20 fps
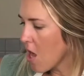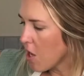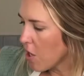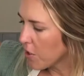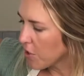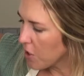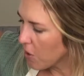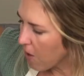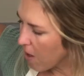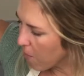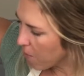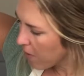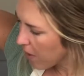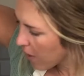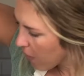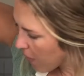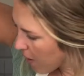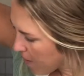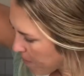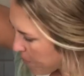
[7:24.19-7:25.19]
So I wanna go
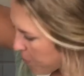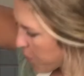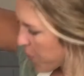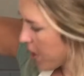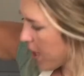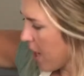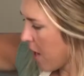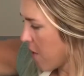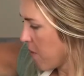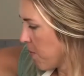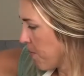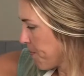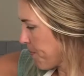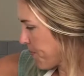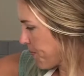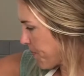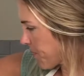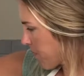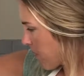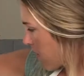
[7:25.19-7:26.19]
ahead and point out
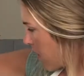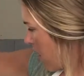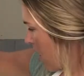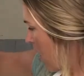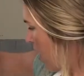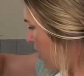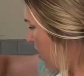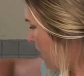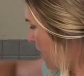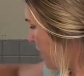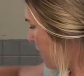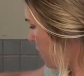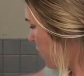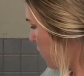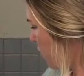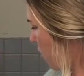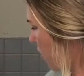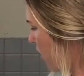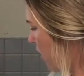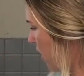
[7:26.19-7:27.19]
this
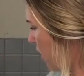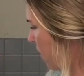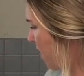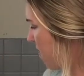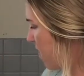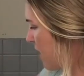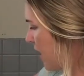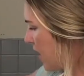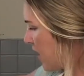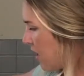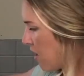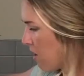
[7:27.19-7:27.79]
jar that we've been eating